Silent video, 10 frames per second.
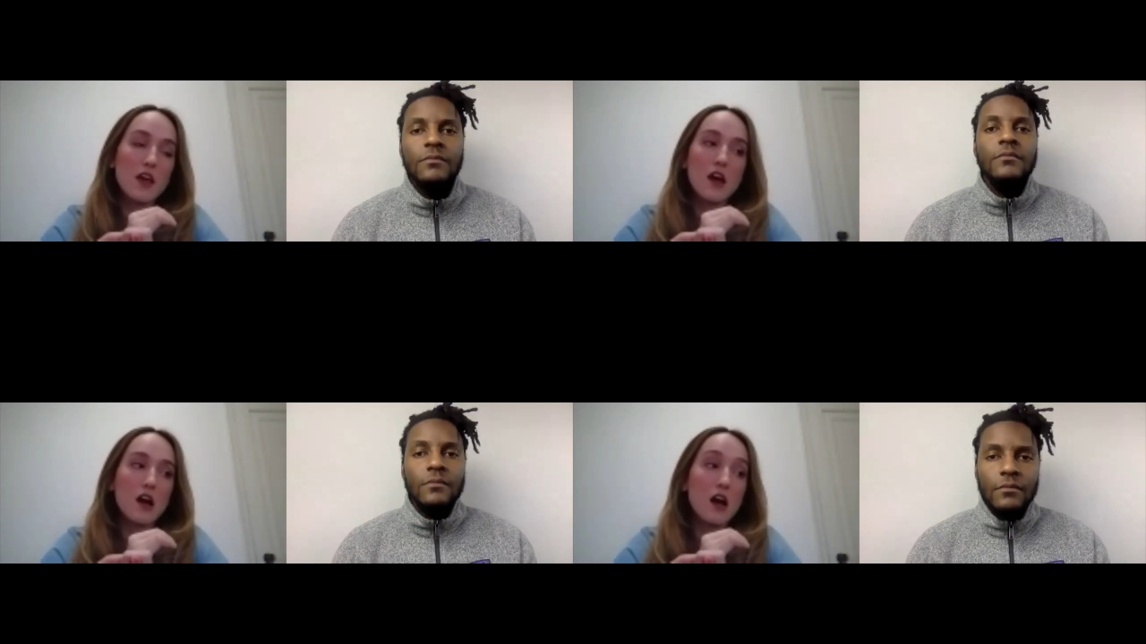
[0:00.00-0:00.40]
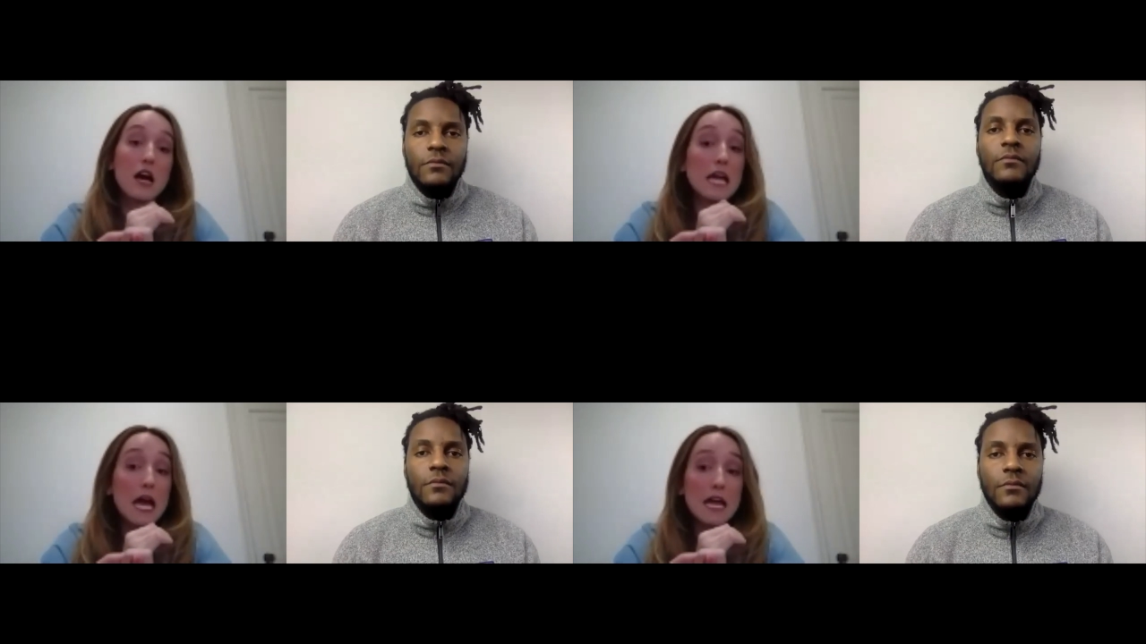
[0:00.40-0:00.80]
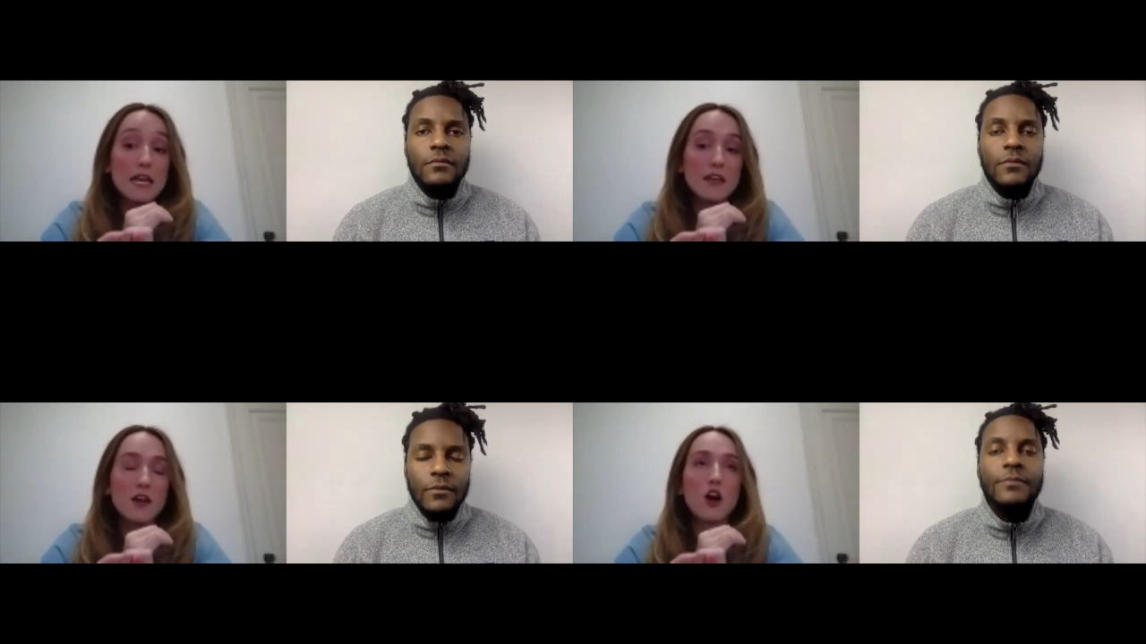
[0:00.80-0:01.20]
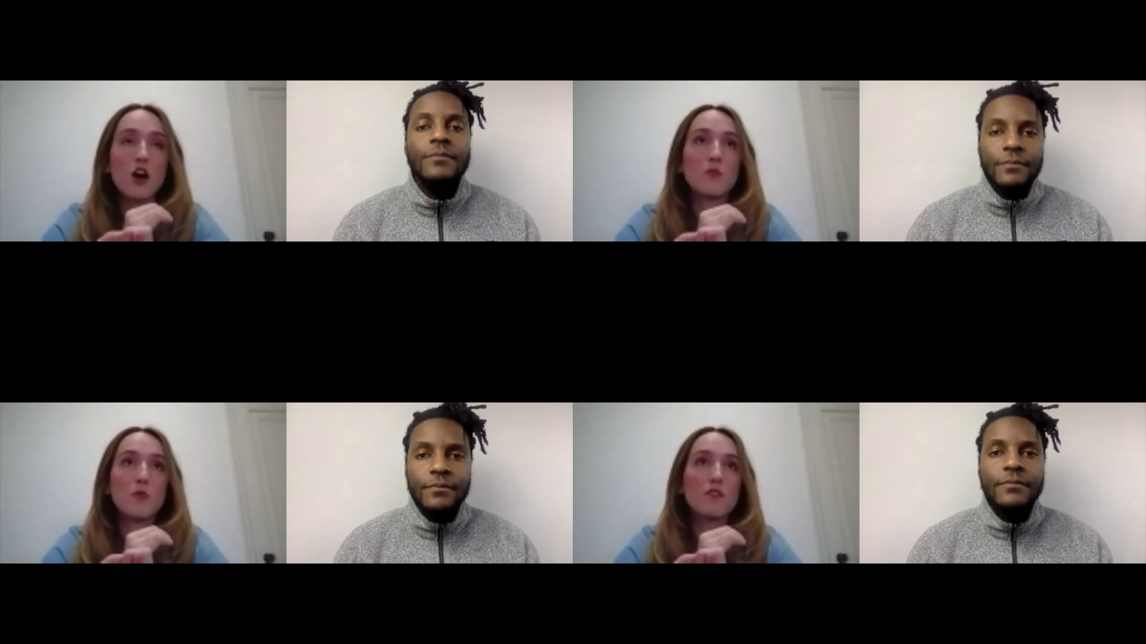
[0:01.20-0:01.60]
Speaker 1: again.
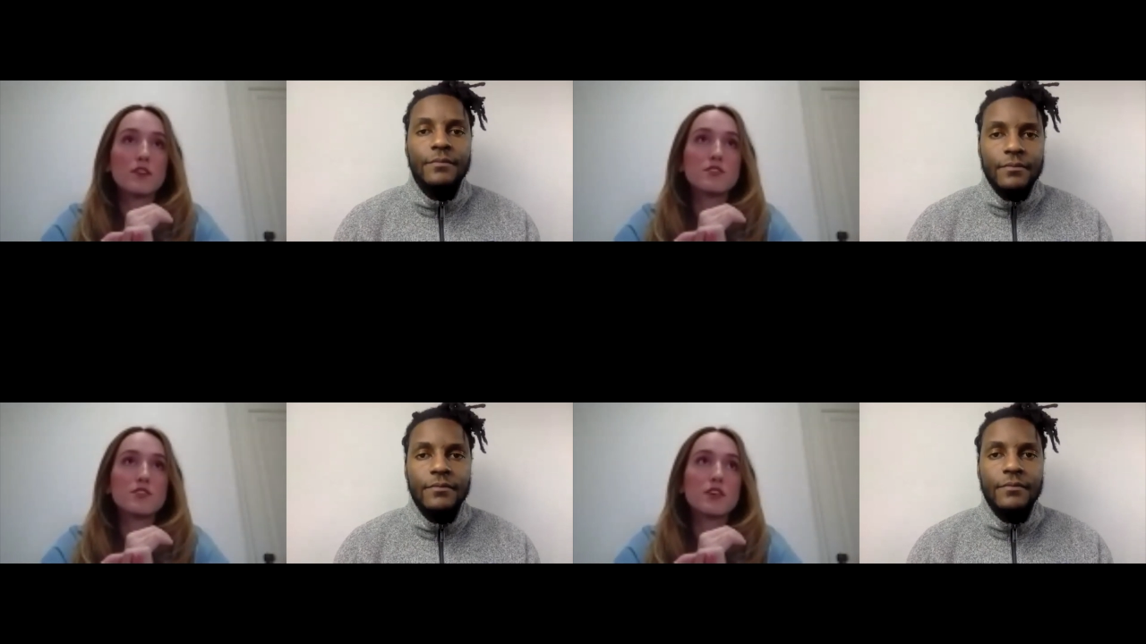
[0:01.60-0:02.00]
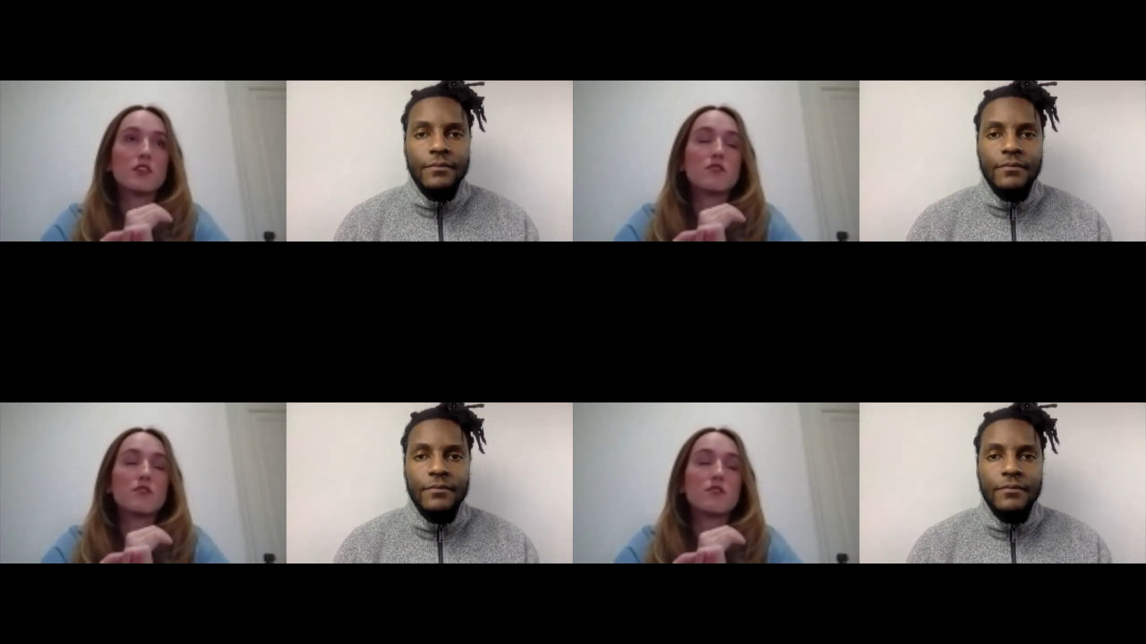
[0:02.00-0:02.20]
Um, obviously, like,